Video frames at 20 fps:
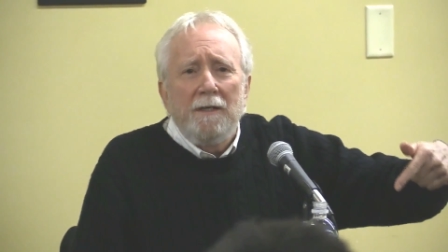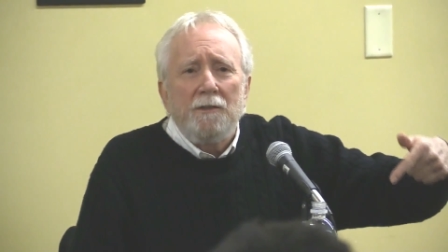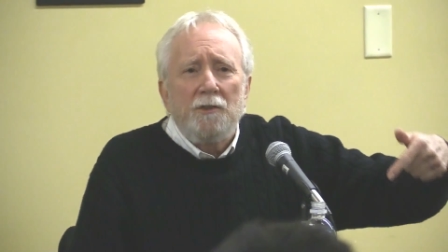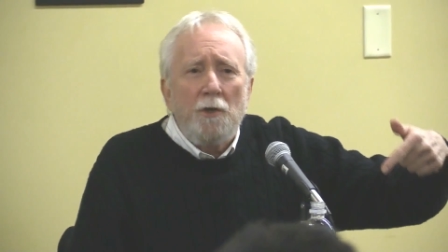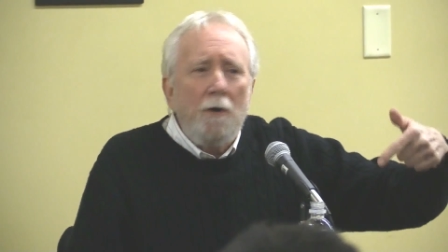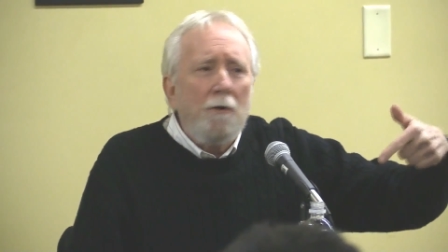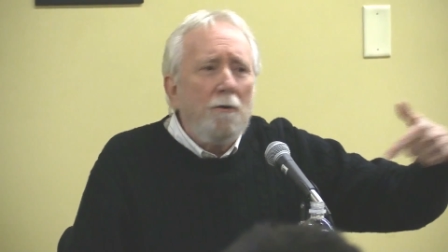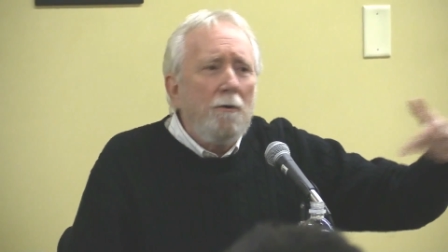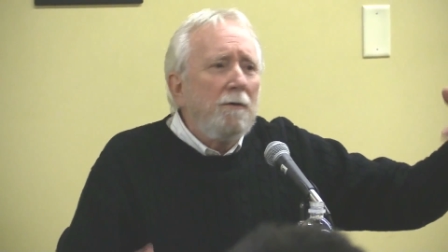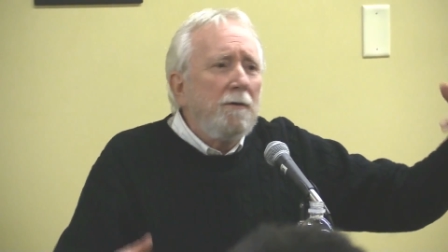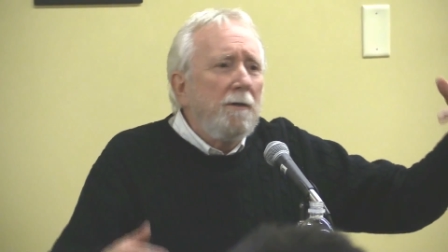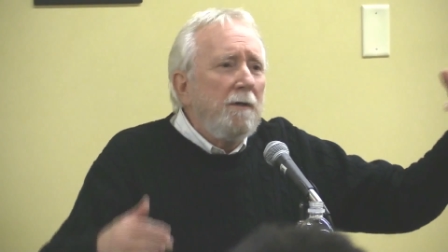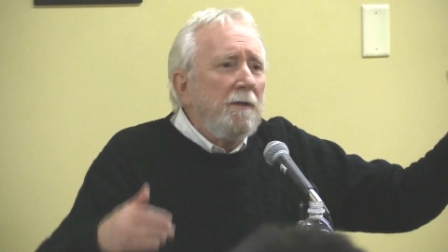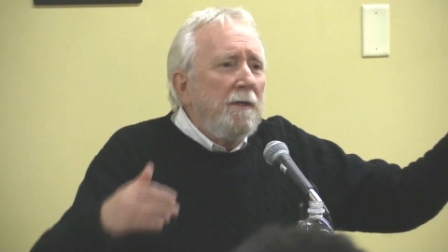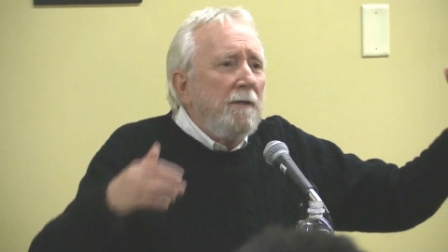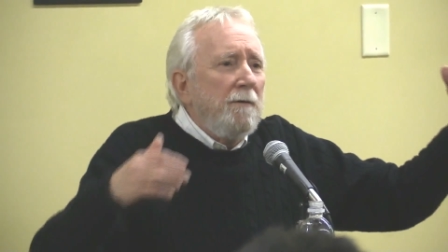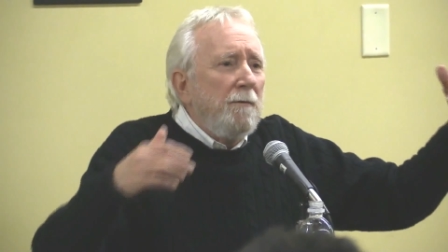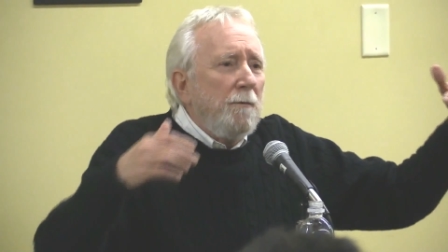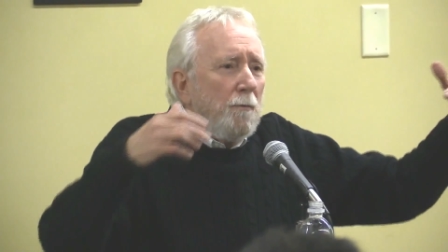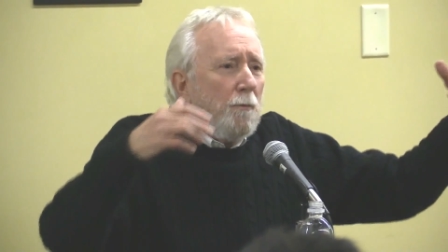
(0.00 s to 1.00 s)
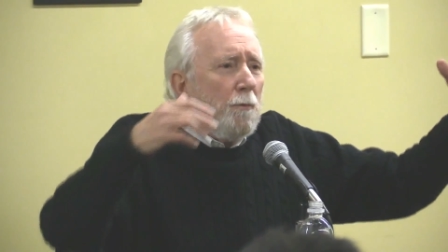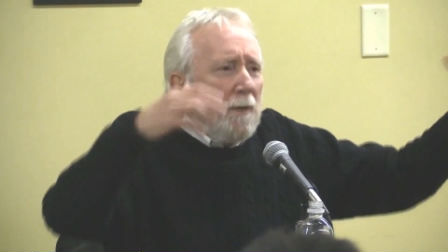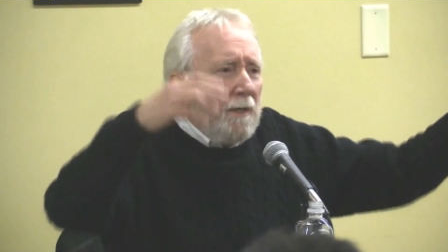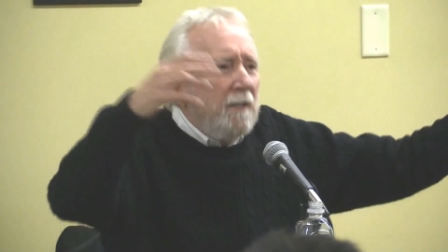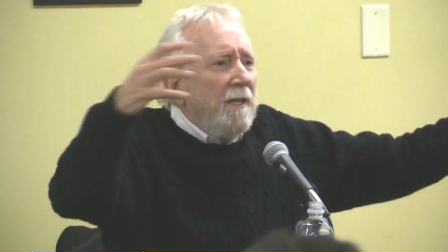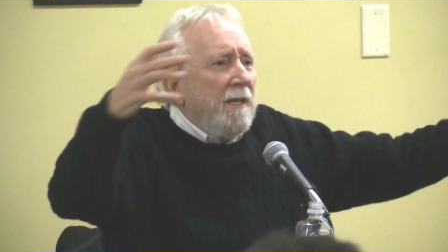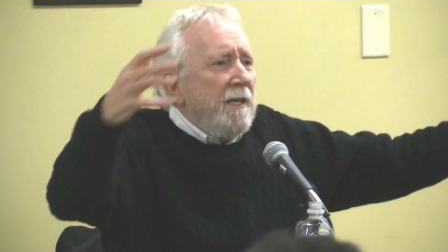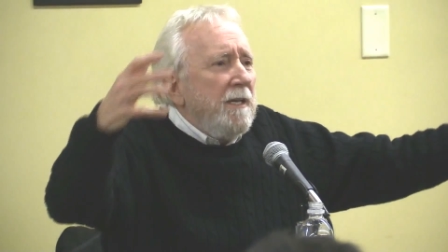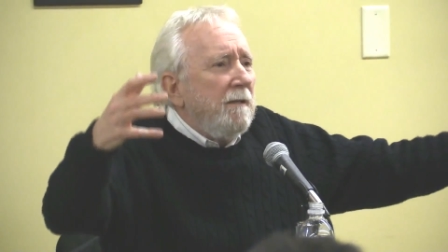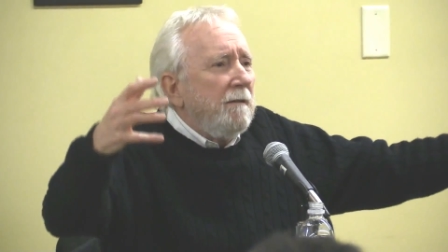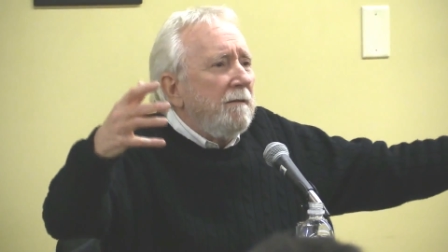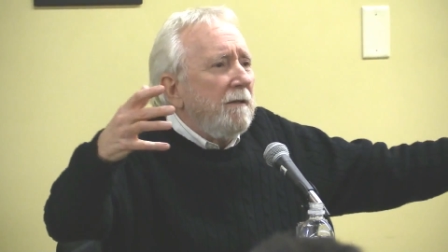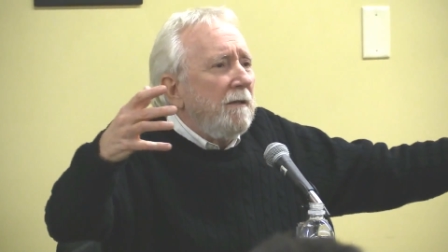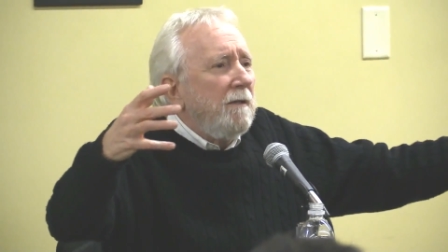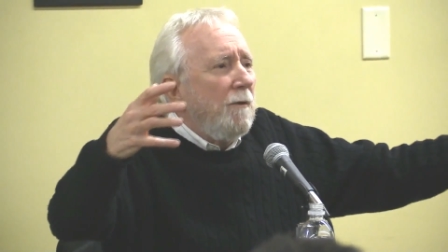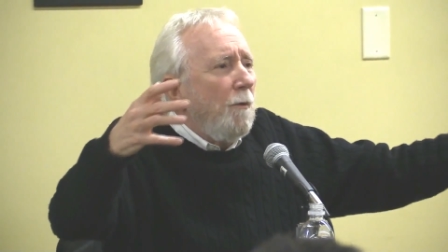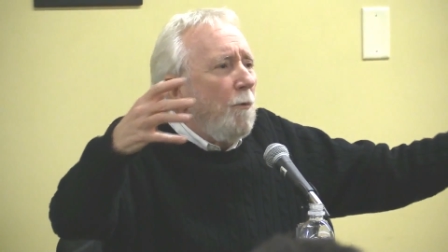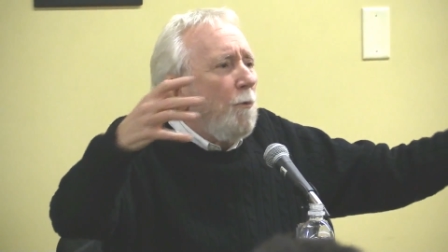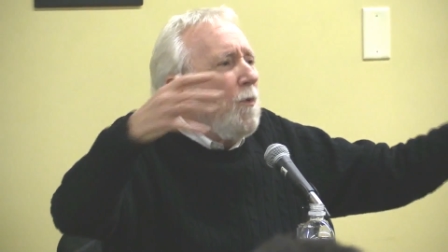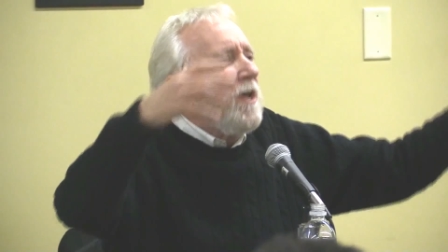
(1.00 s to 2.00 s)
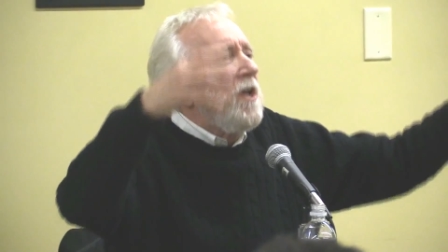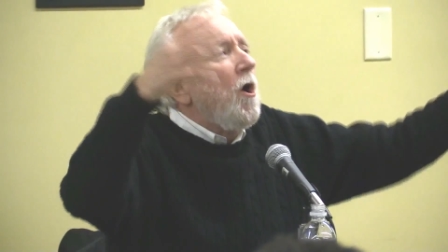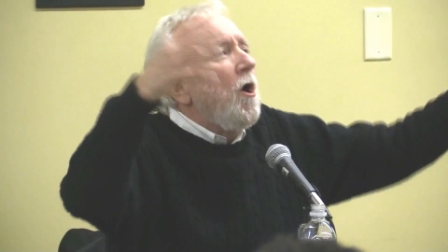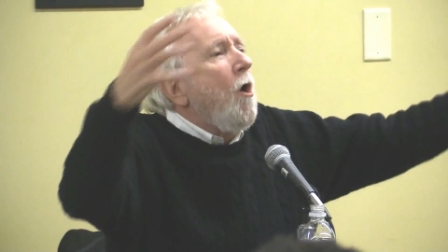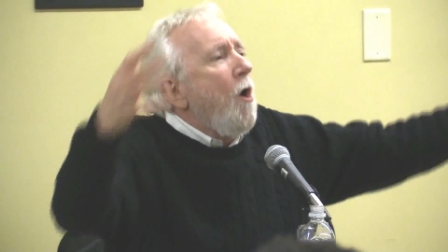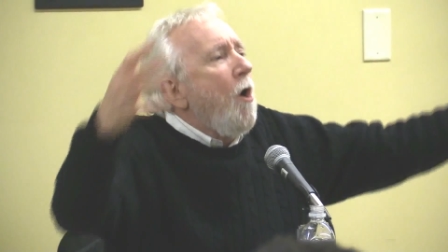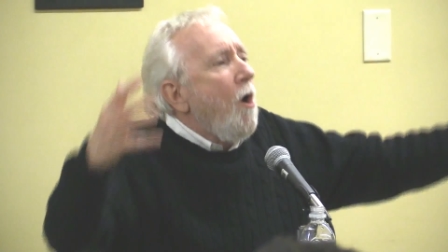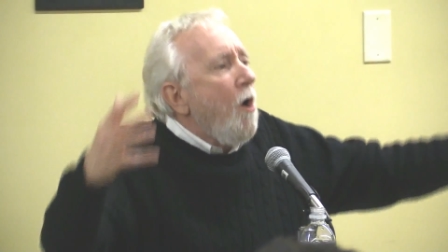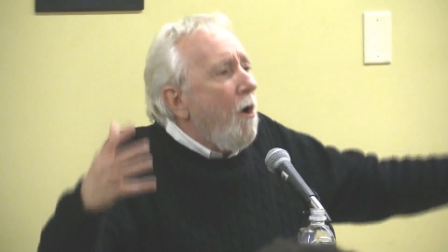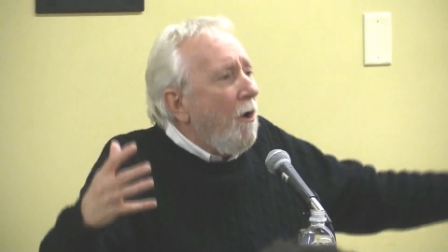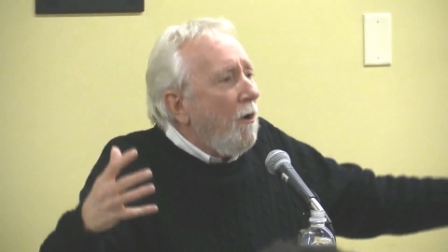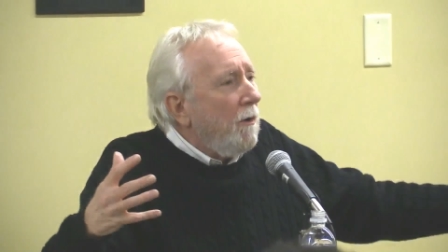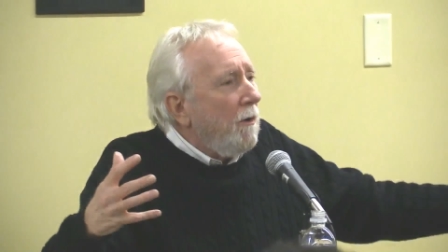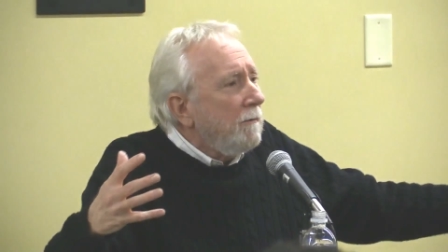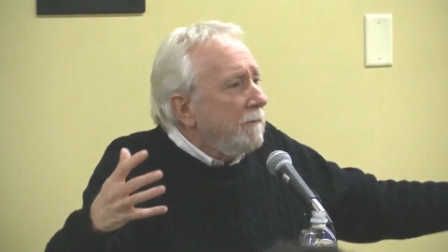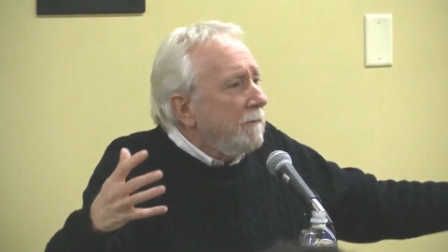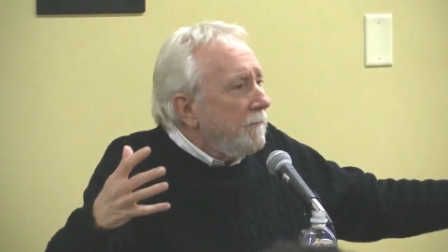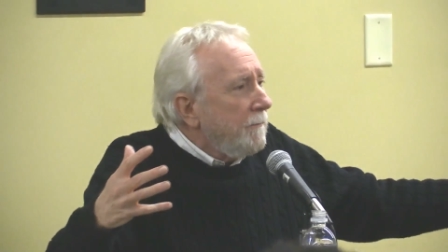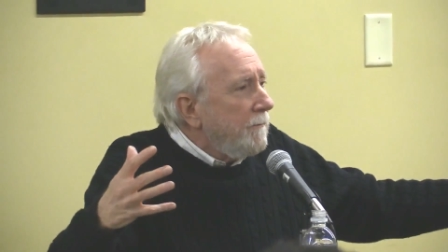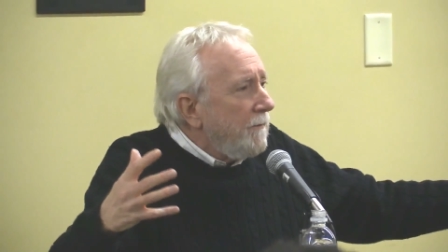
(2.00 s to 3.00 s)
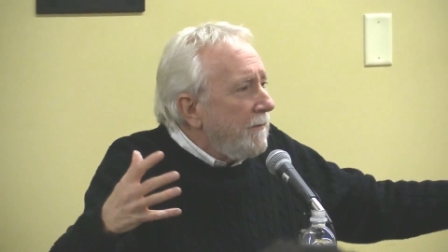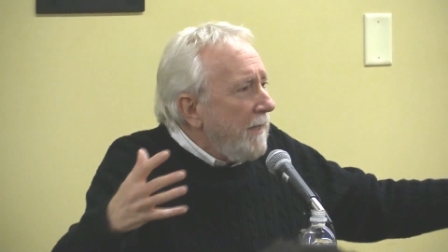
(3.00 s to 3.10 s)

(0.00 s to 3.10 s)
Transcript: So, really, we all,